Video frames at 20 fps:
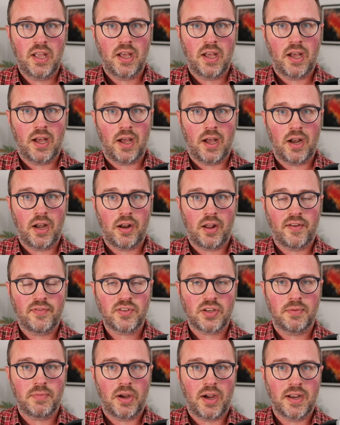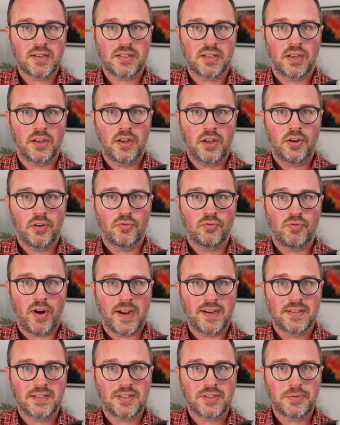lifetime ISA
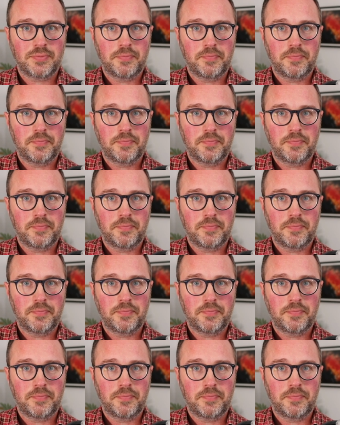rates.